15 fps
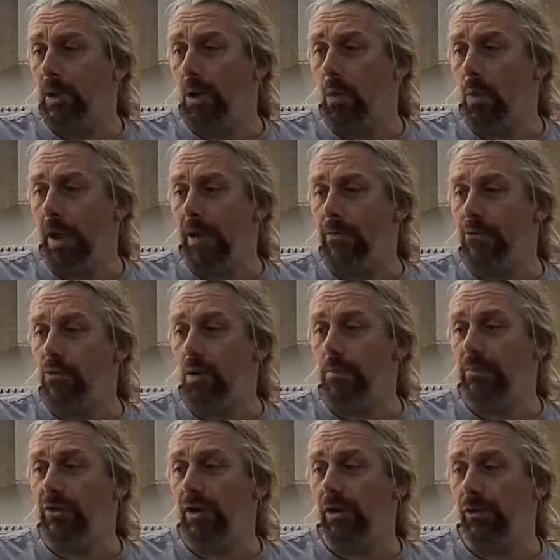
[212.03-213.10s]
Away
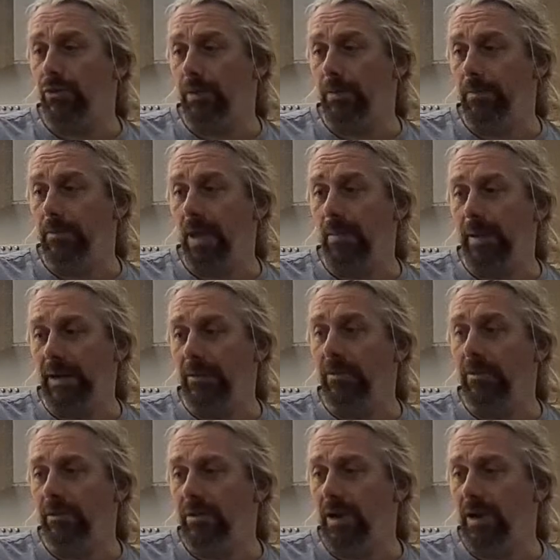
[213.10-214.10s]
from children. I mean,